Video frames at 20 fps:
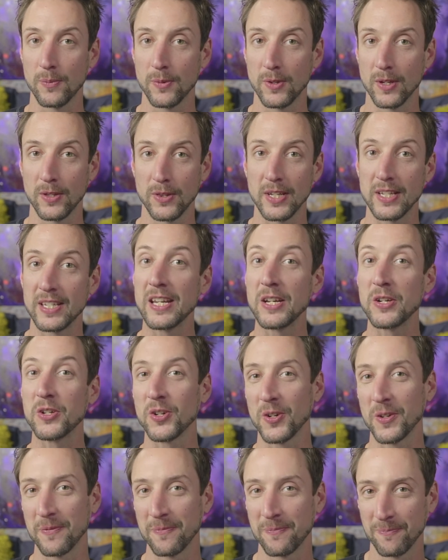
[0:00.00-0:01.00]
the, the
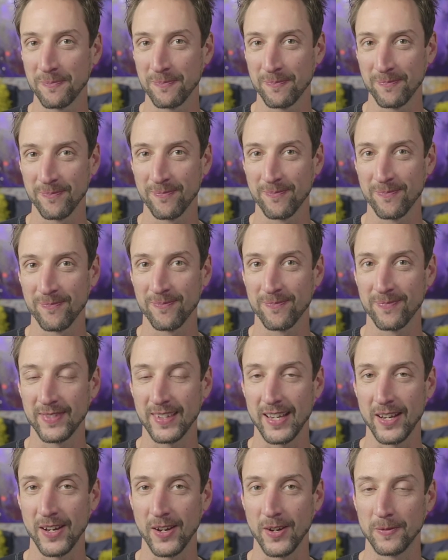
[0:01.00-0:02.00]
teacher,
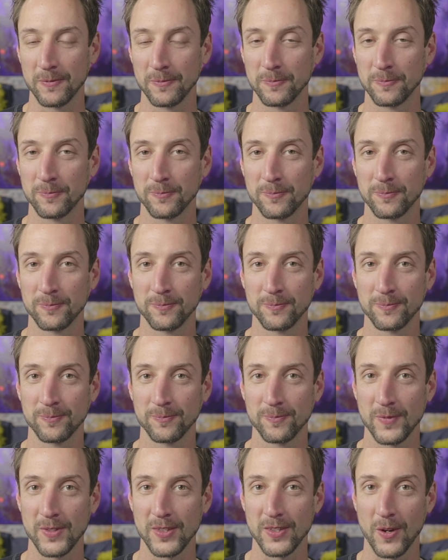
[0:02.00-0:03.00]
you know.
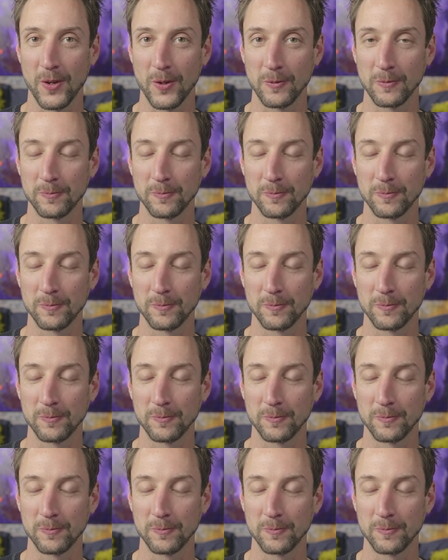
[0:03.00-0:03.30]
So